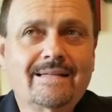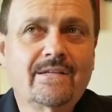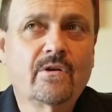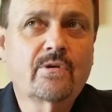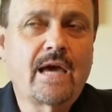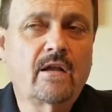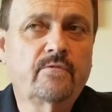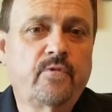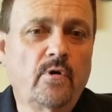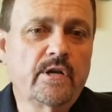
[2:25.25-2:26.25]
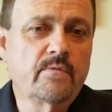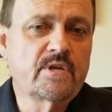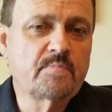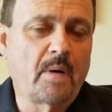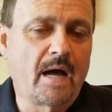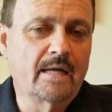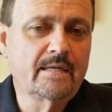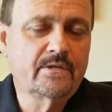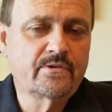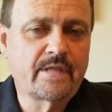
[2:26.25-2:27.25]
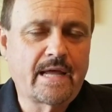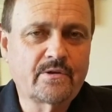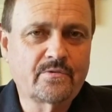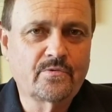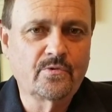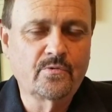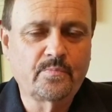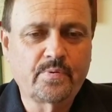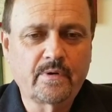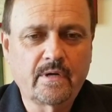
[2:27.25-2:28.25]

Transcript: You know, California responded to that group